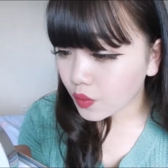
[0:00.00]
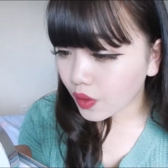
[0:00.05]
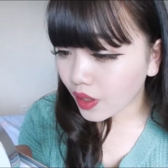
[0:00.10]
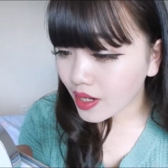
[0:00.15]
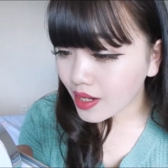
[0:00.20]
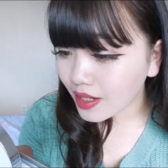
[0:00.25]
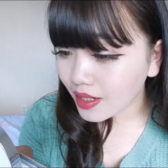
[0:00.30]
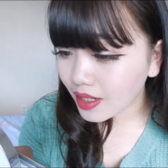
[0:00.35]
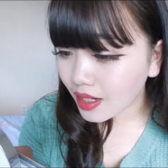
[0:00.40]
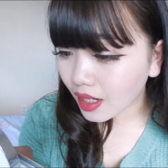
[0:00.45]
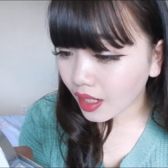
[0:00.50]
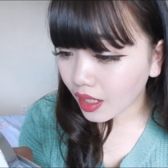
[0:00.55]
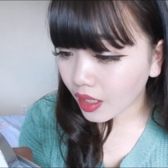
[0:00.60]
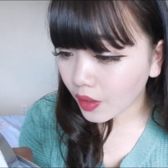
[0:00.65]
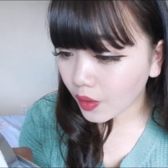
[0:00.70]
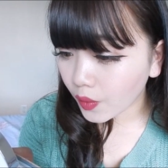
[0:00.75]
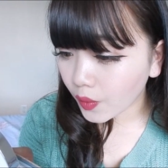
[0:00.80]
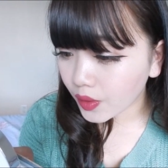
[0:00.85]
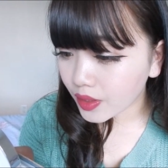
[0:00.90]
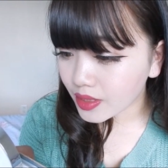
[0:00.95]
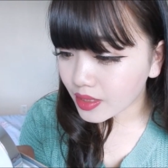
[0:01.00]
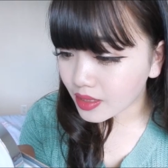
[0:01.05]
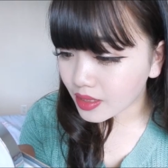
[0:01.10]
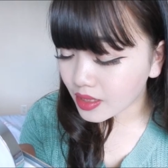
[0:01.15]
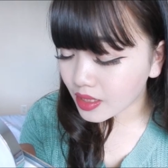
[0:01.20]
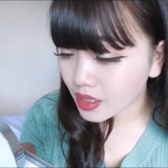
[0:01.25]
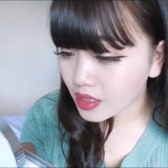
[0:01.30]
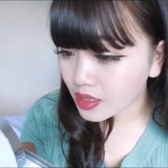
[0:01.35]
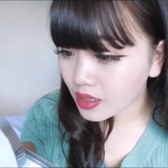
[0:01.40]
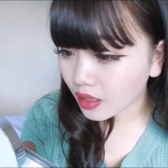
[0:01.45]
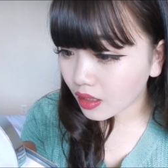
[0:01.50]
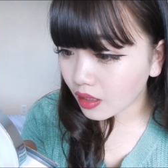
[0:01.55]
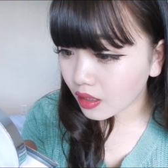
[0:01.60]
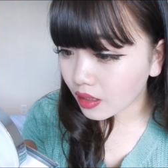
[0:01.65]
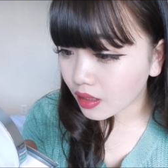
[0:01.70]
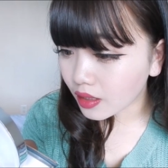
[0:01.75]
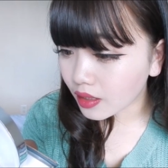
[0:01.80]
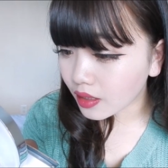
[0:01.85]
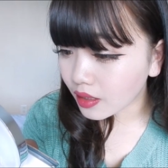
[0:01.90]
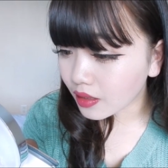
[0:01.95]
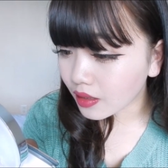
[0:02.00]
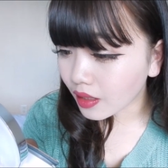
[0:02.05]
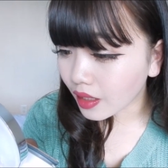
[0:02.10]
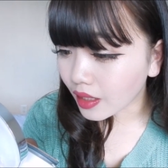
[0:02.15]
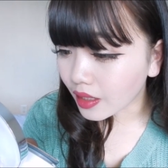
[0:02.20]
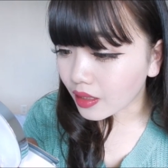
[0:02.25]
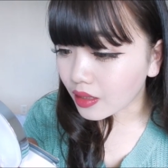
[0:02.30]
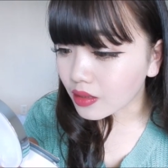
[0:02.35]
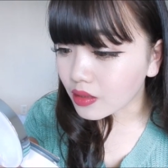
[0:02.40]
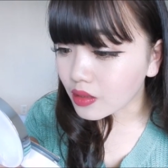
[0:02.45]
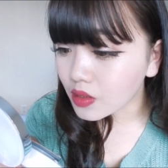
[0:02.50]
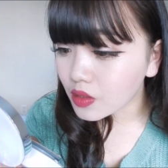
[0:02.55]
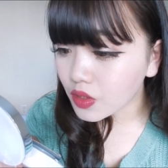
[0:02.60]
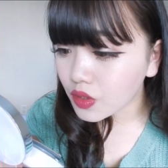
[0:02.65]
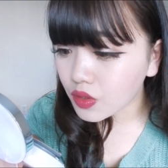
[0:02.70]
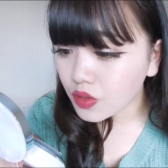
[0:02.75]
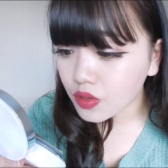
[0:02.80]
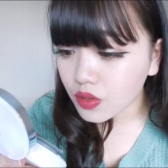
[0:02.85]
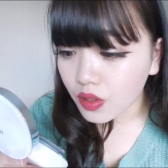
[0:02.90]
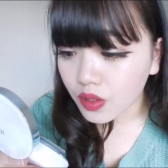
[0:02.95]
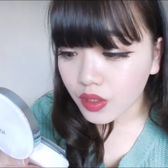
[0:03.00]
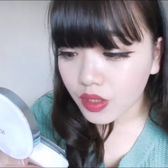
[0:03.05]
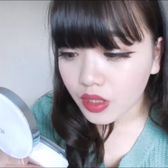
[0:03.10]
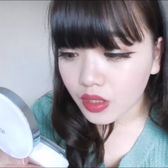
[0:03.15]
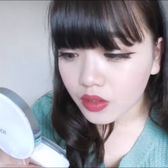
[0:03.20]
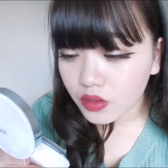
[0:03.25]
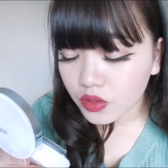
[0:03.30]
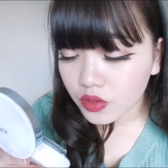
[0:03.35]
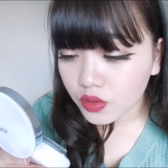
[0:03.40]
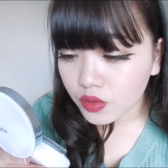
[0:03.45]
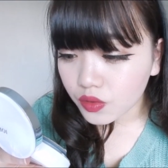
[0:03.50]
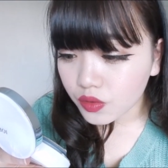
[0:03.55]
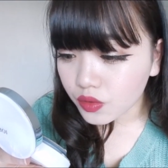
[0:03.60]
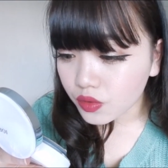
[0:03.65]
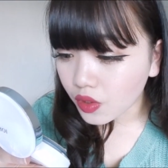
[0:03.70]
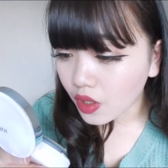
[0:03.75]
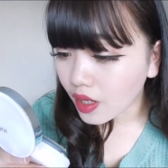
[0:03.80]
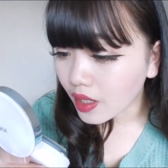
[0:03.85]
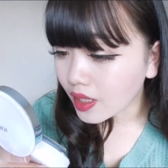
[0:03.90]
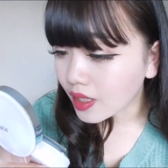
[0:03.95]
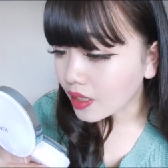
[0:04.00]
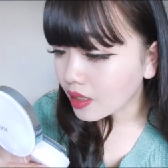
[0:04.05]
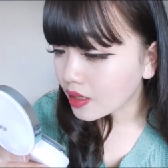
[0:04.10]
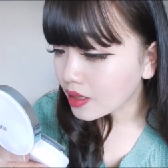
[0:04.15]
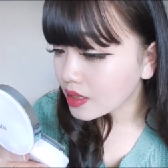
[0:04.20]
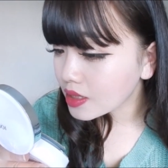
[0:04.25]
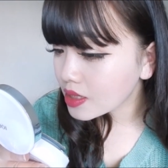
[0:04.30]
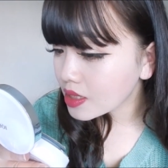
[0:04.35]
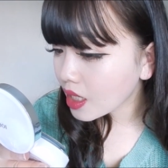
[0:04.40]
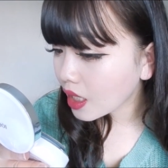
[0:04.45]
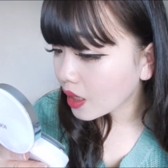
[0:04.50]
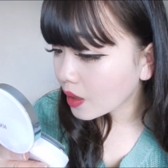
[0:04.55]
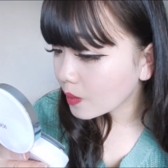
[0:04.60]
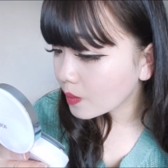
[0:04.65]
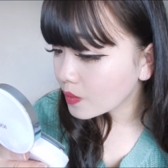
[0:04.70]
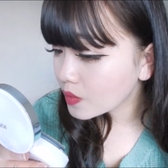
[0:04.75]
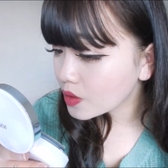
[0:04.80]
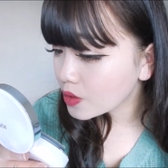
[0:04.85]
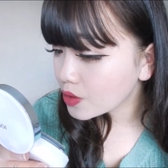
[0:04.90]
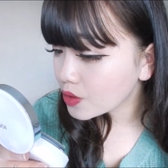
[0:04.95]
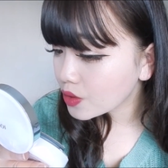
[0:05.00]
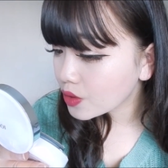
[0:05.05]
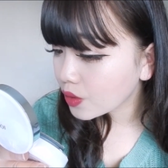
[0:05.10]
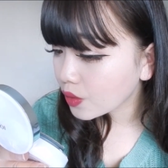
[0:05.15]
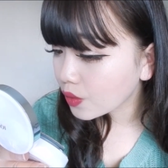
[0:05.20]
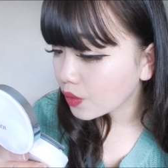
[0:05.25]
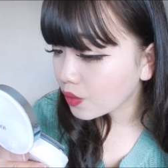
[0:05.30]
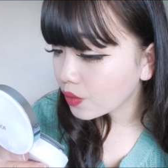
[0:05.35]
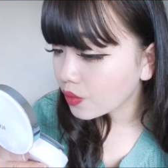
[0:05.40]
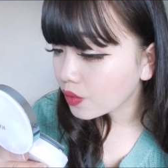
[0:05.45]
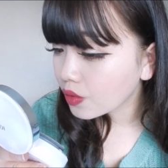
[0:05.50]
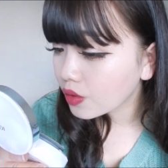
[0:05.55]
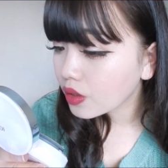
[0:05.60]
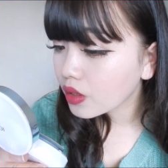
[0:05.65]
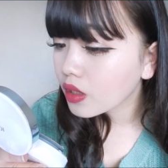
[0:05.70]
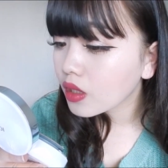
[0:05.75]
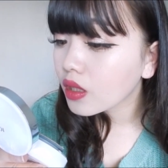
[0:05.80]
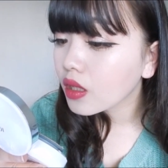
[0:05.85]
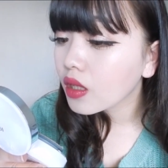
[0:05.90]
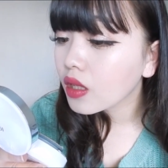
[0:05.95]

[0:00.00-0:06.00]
right now it doesn't look like it's starting to dry anytime soon.